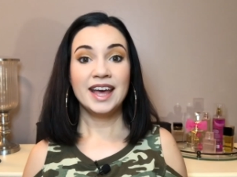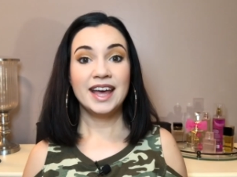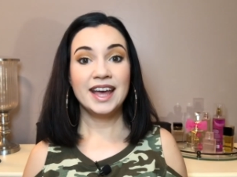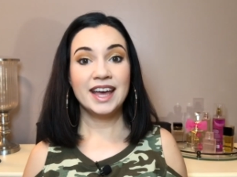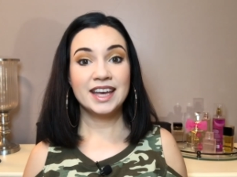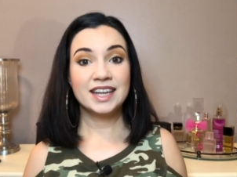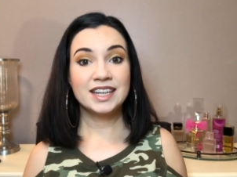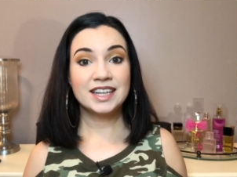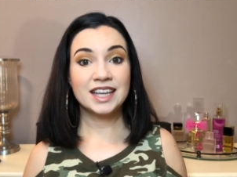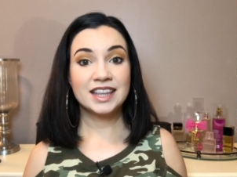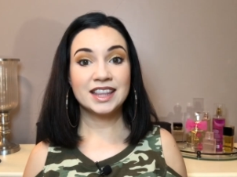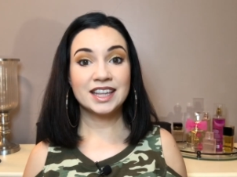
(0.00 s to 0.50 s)

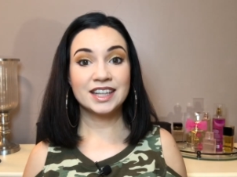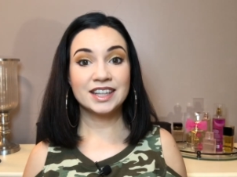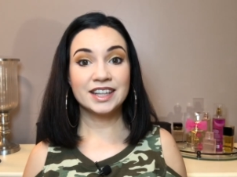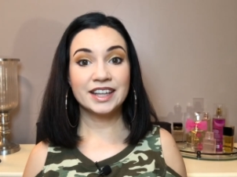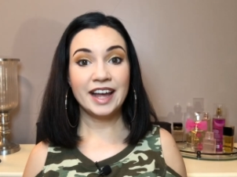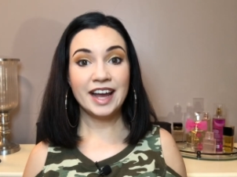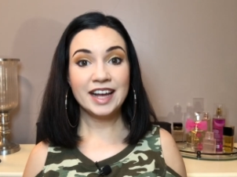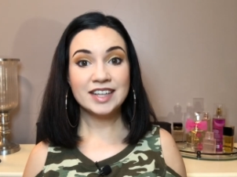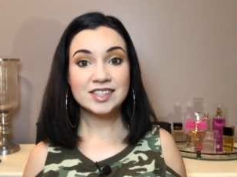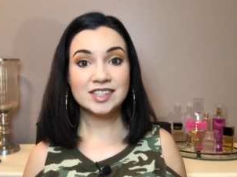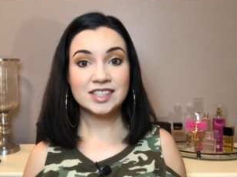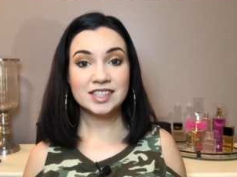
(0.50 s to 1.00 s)
And the
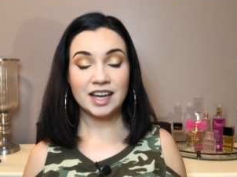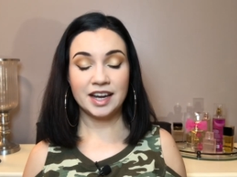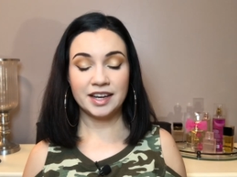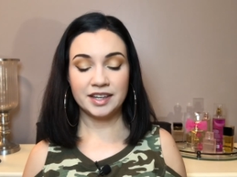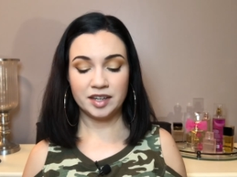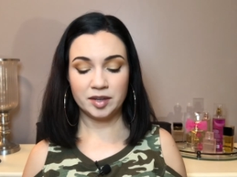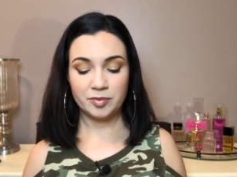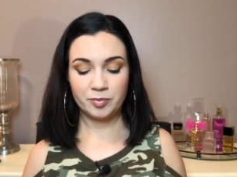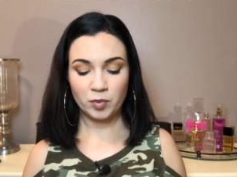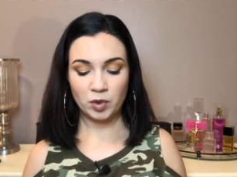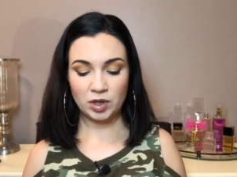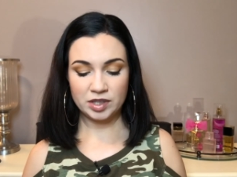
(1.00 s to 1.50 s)
last
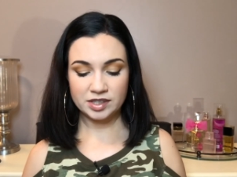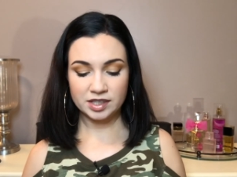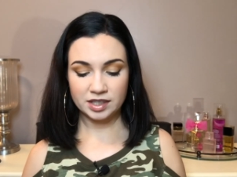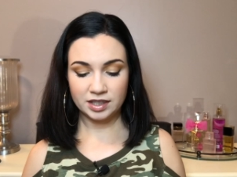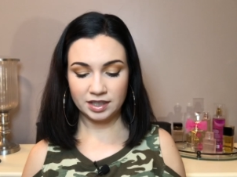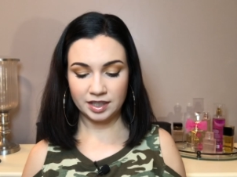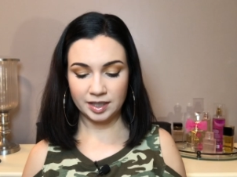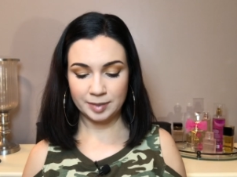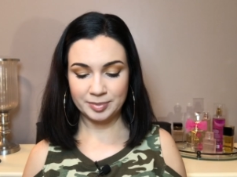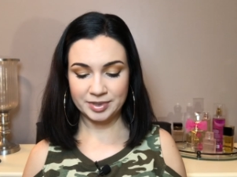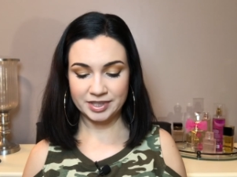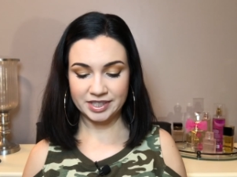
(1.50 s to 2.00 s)
item was a
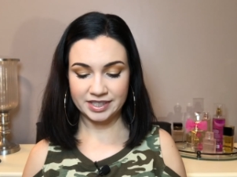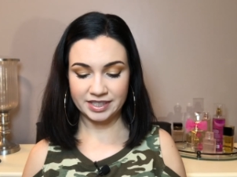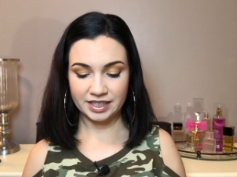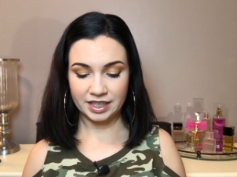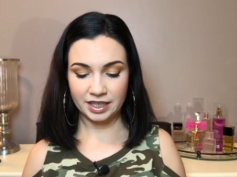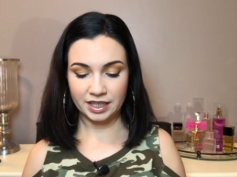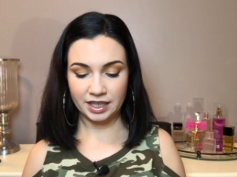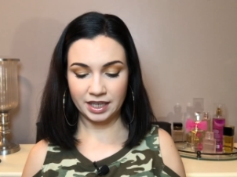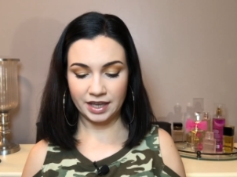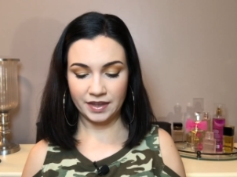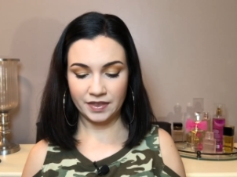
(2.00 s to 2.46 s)
lipstick,